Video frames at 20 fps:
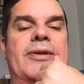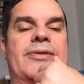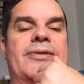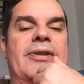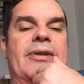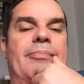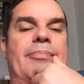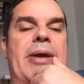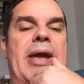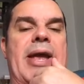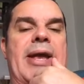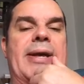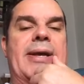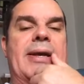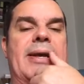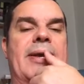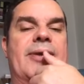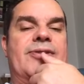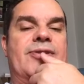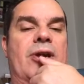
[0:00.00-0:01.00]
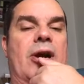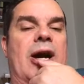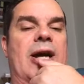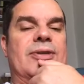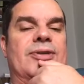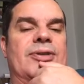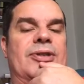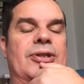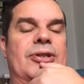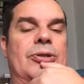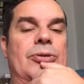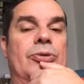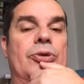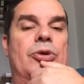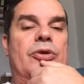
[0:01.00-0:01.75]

into the bank, it's costing you.